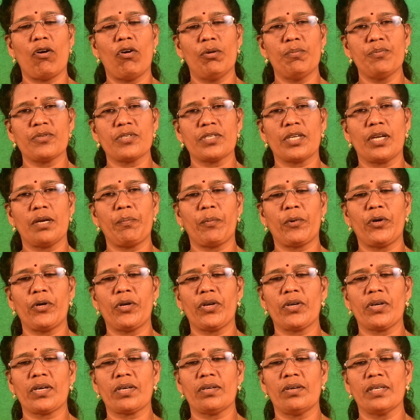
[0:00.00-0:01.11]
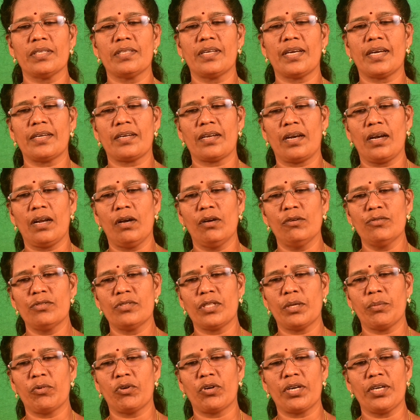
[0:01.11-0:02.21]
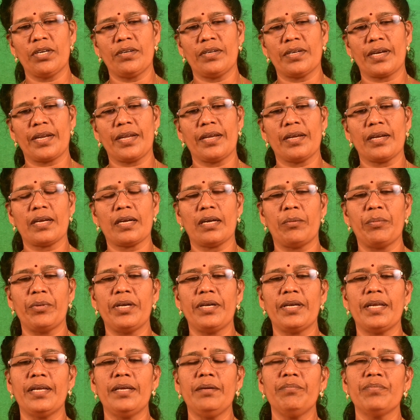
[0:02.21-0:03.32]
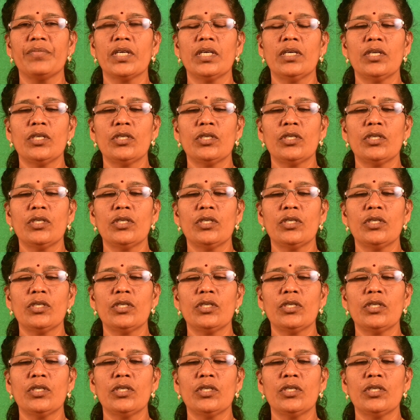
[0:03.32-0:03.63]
optional protocol that allows the monitoring committee